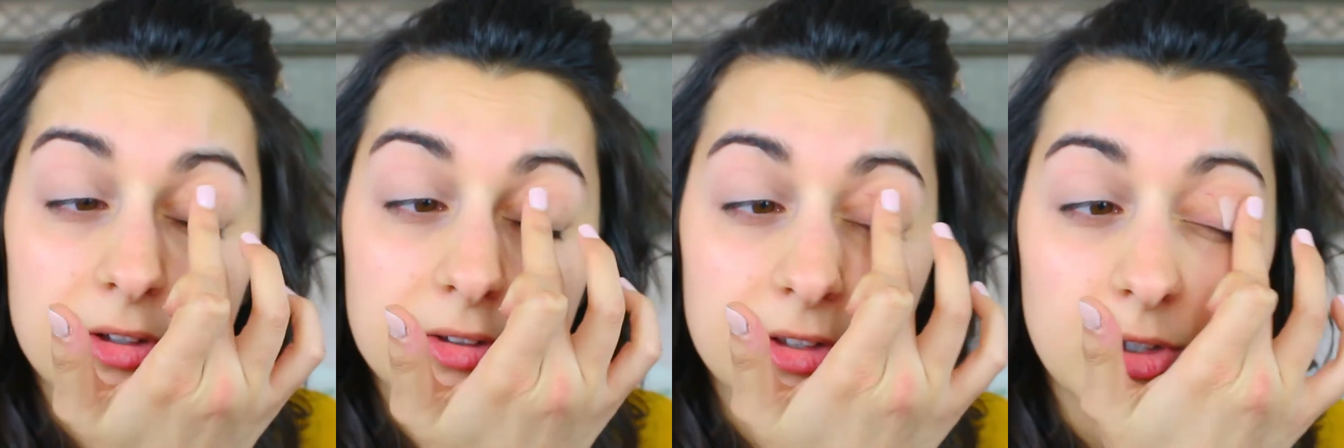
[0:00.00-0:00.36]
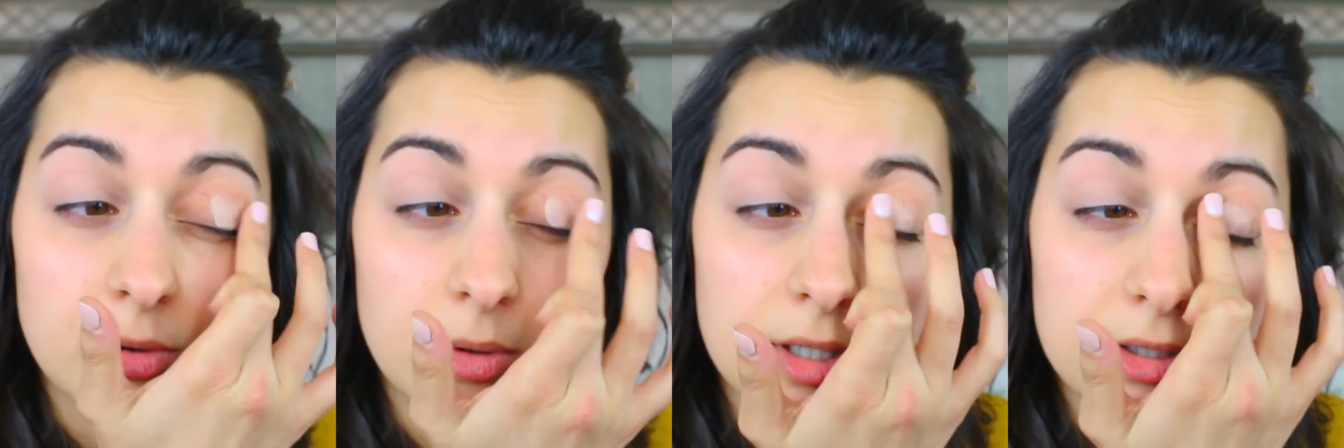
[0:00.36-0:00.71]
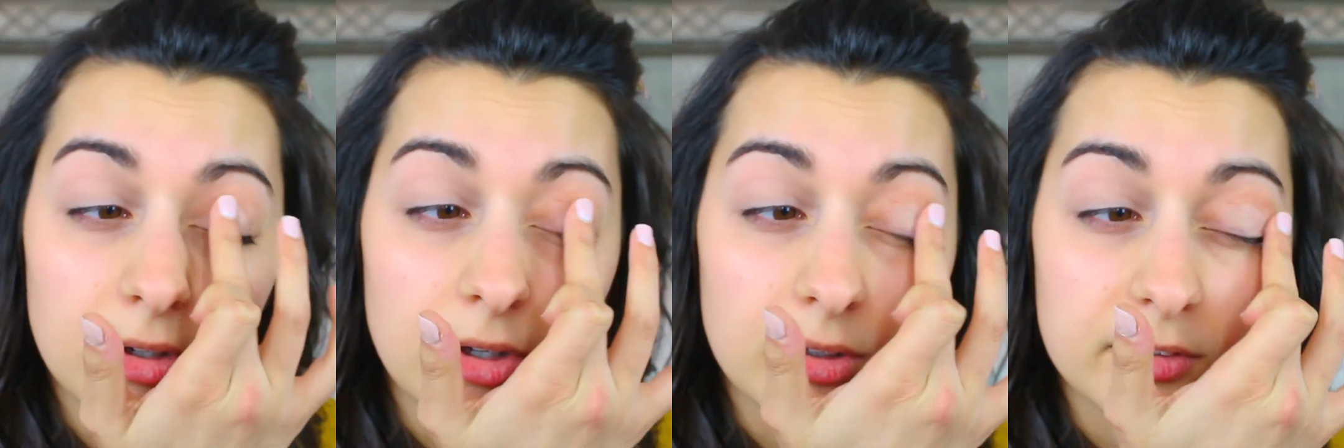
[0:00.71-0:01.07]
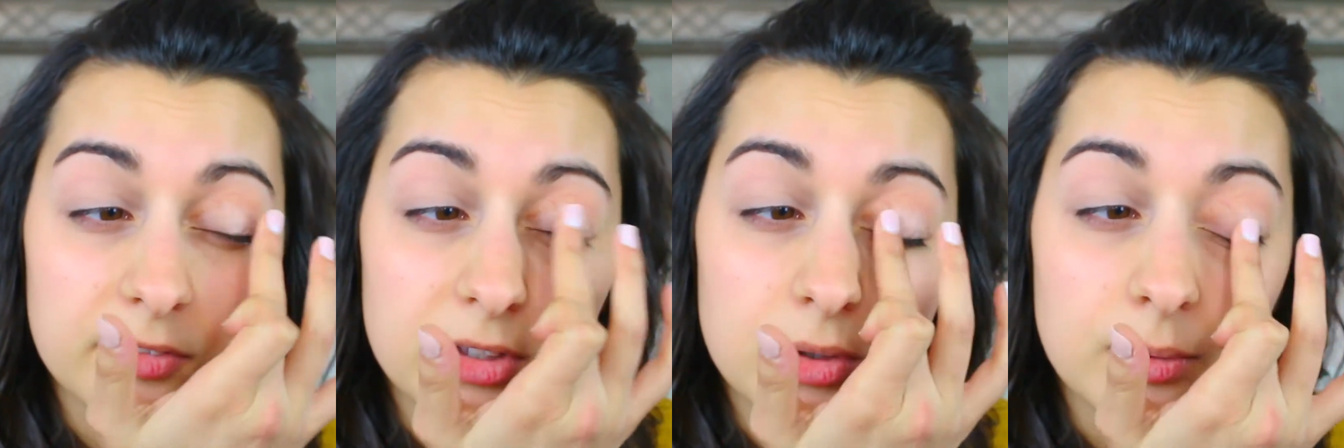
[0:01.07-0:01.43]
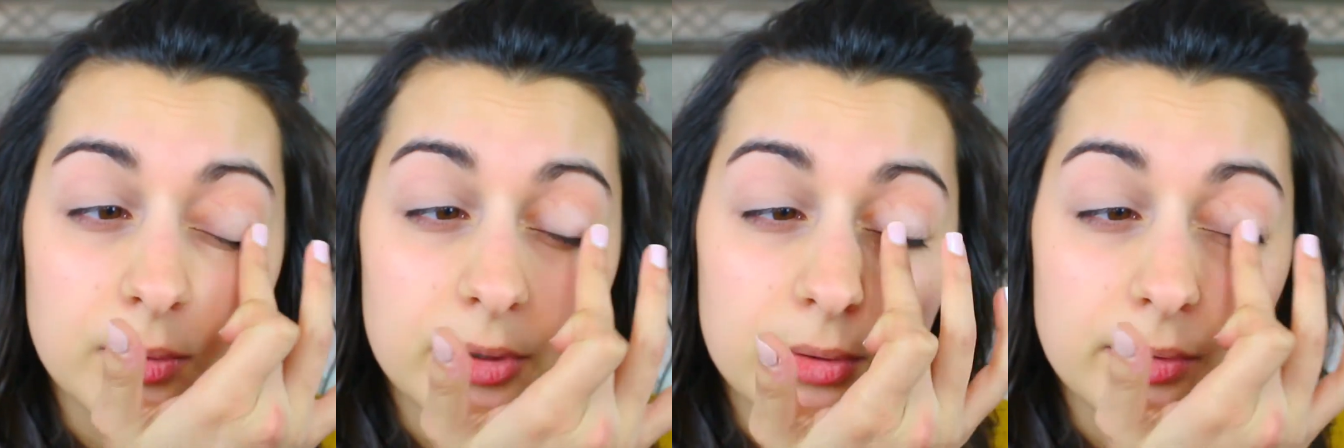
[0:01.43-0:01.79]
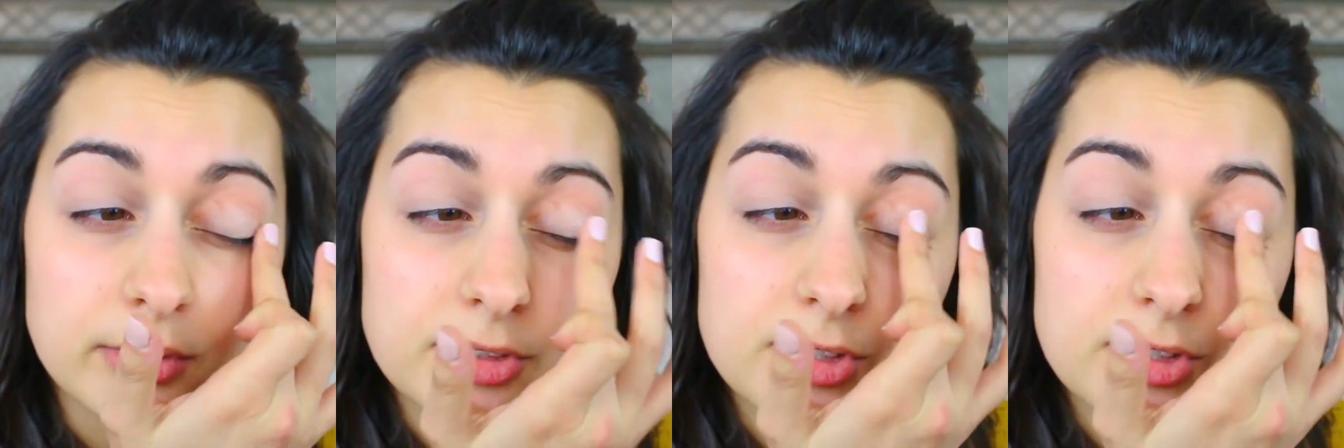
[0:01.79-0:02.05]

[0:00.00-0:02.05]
You don't want all of the oils